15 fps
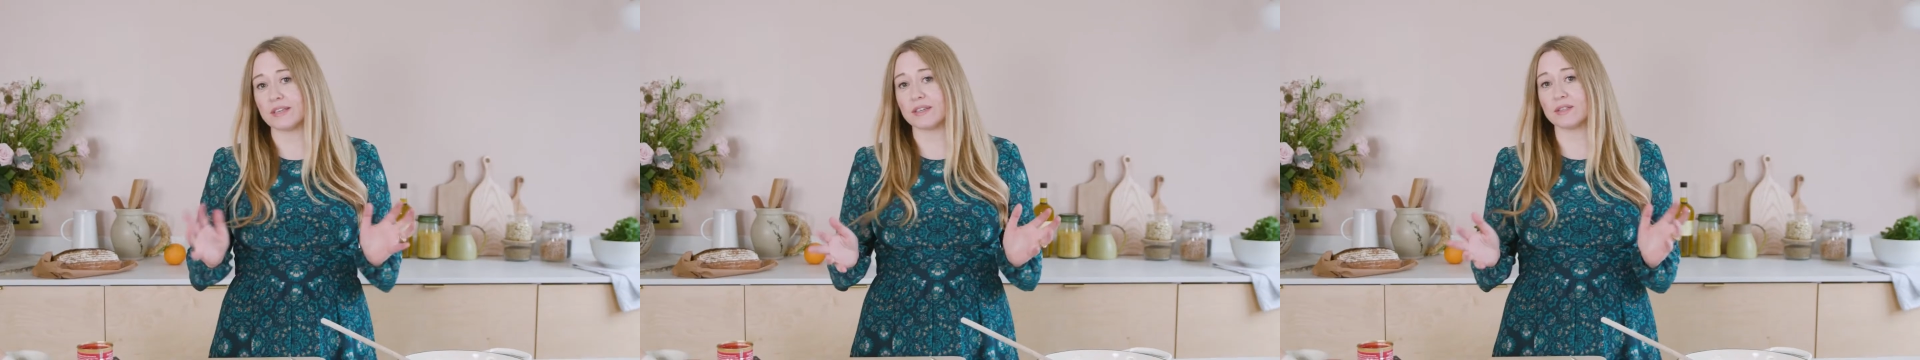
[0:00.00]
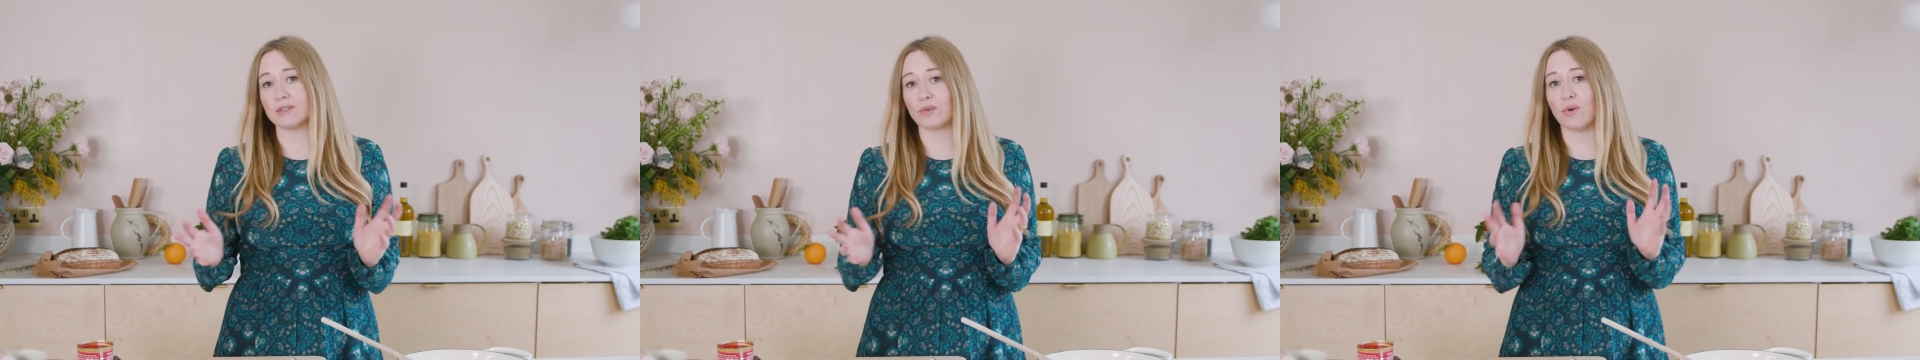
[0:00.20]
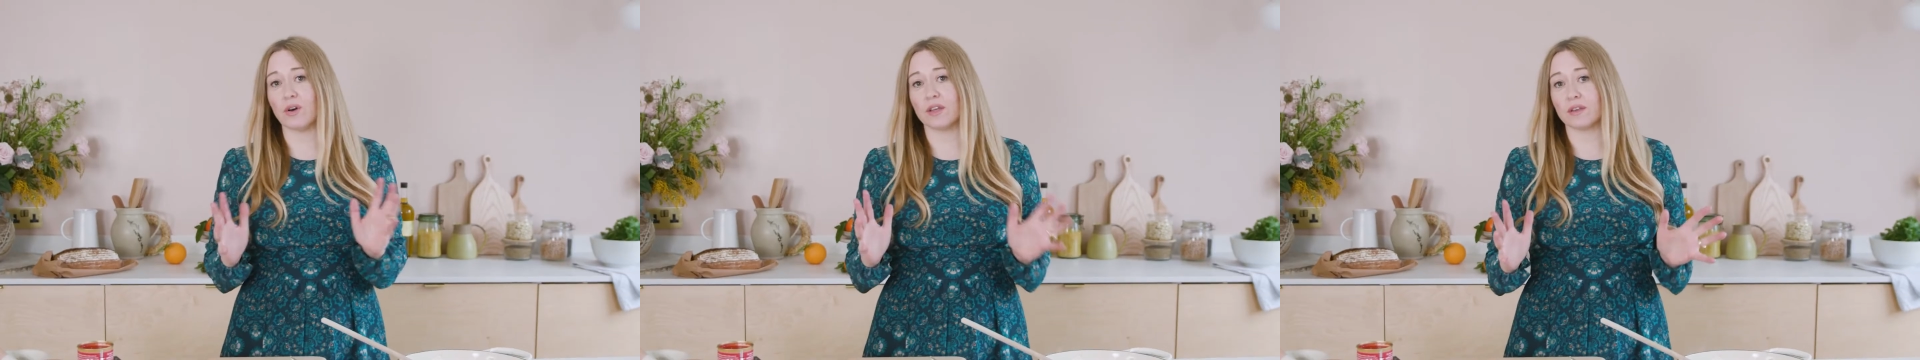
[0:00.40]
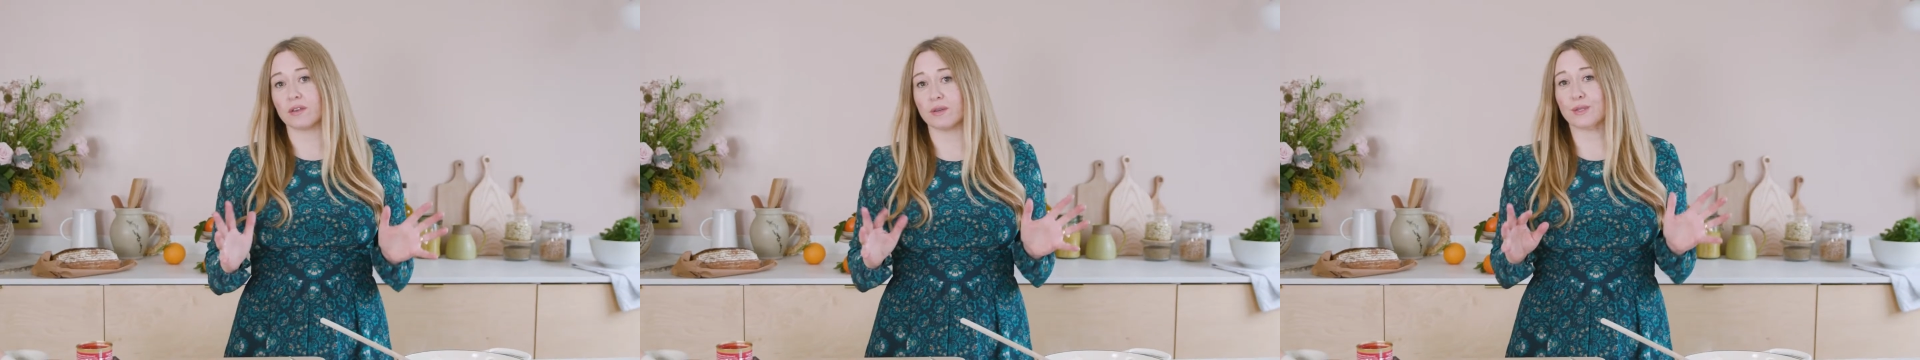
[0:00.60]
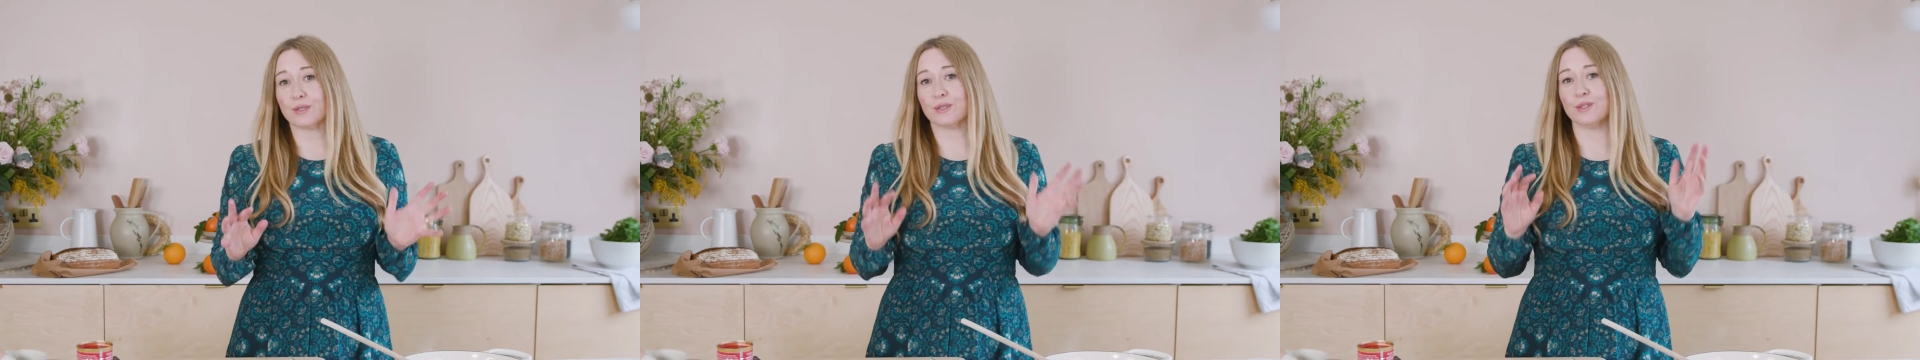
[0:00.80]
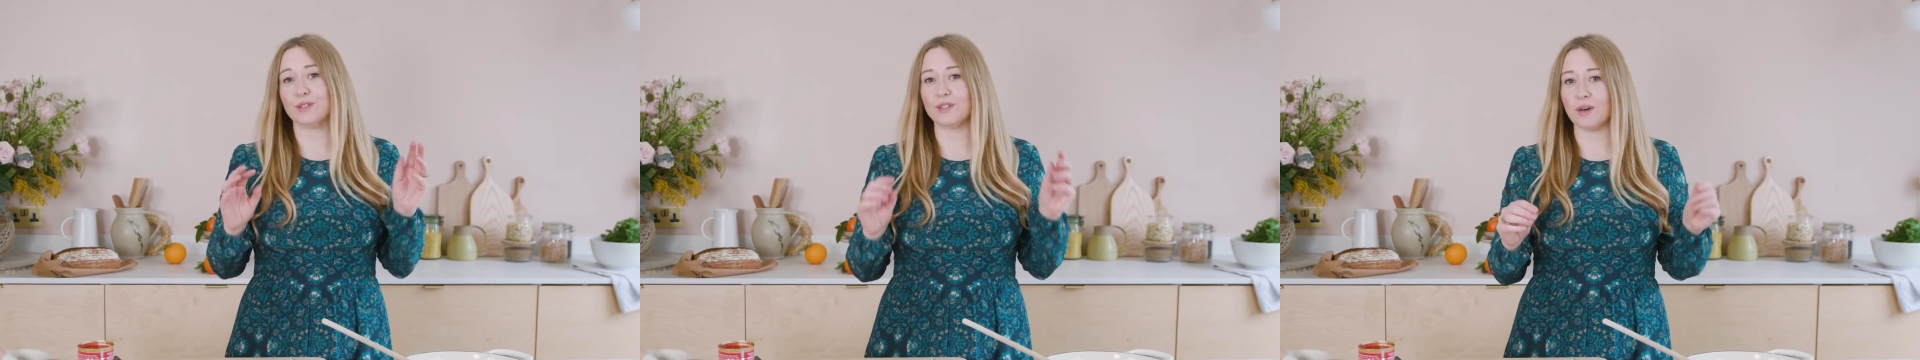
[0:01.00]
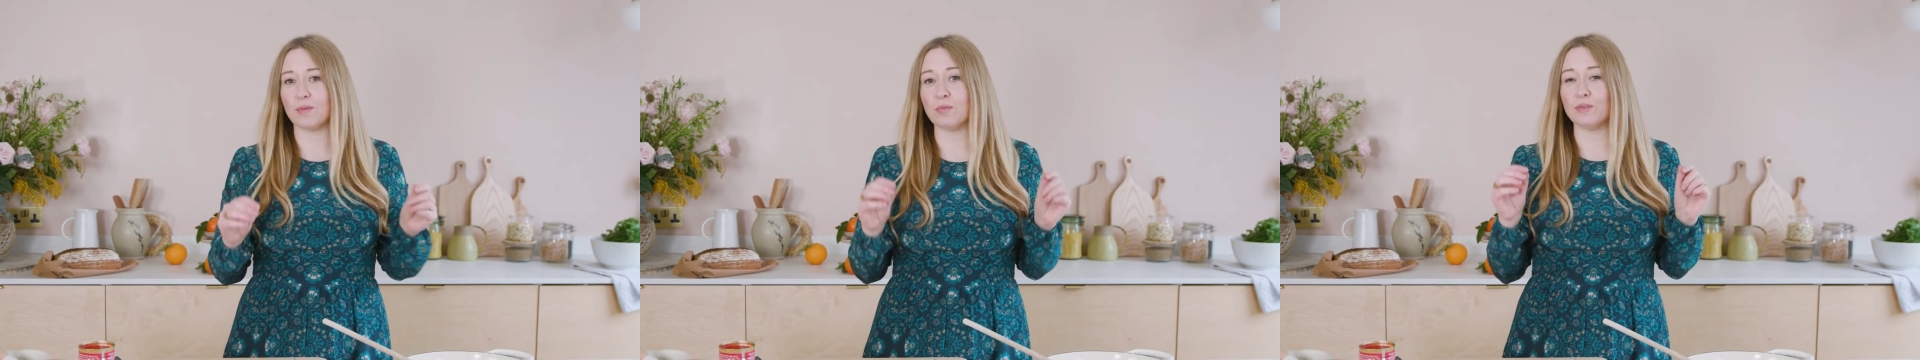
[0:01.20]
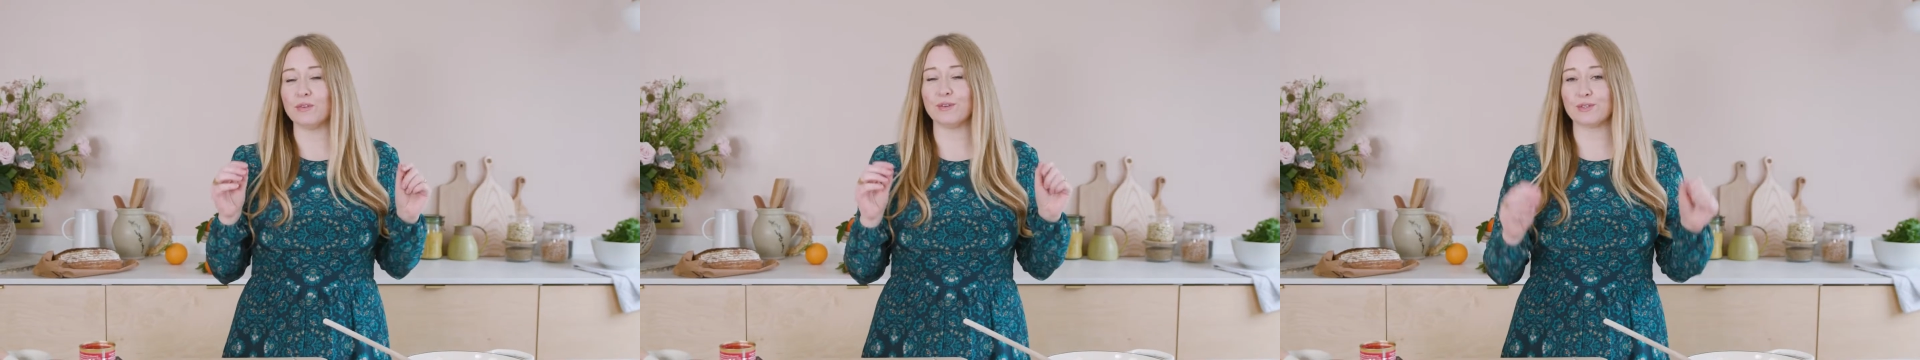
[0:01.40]
think is quite good to
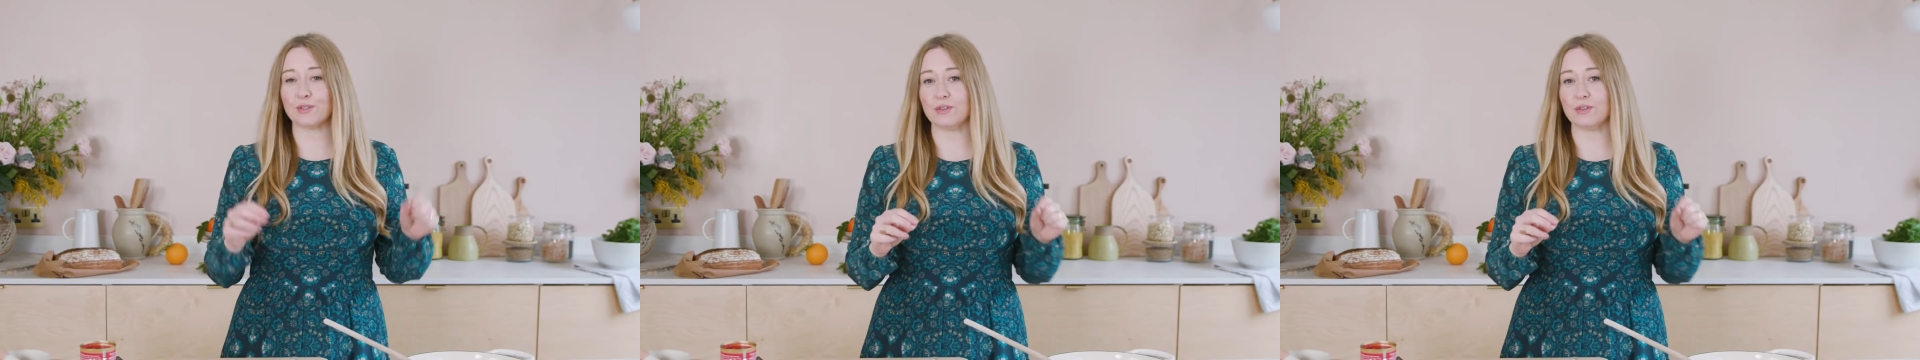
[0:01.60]
double or